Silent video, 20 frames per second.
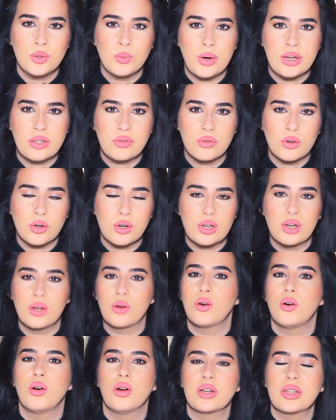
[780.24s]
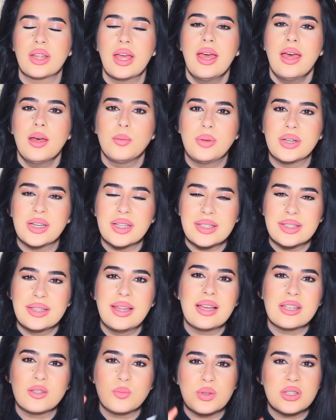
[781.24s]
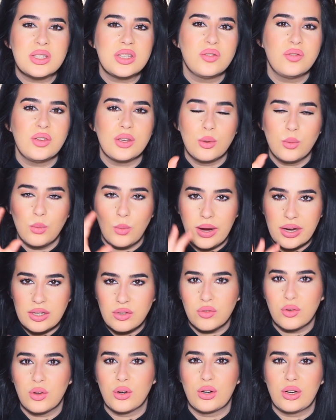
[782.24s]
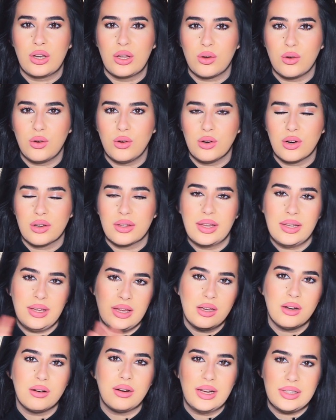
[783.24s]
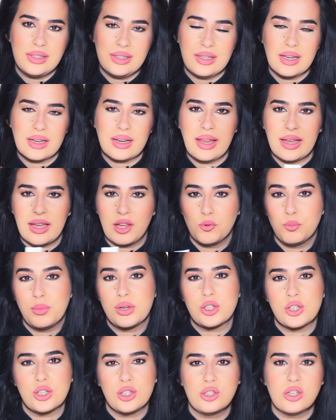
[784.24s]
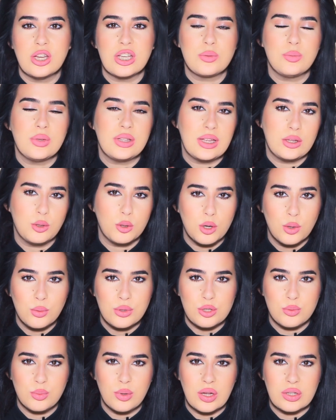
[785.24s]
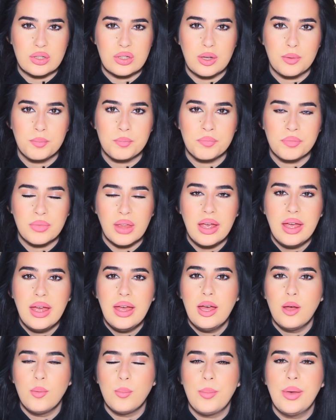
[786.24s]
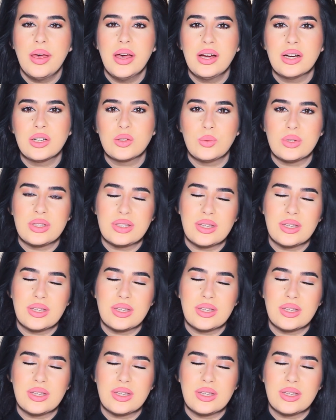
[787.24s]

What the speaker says: white floral accord, but it's that specific white floral accord. And here I detect, like I've mentioned, jasmine and orange blossom, paired with